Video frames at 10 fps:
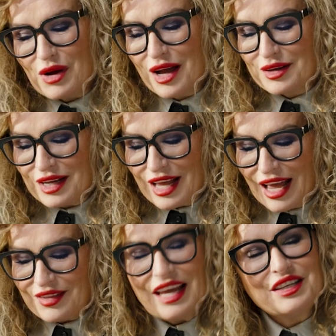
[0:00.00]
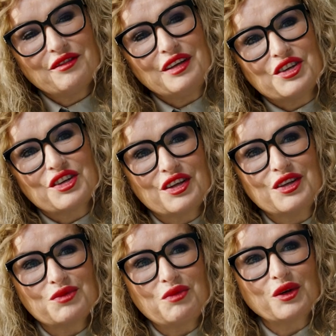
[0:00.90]
And at the end of each of
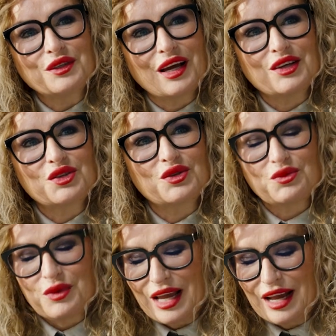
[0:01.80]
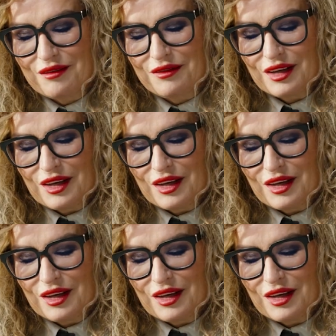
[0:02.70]
these podcasts, we have,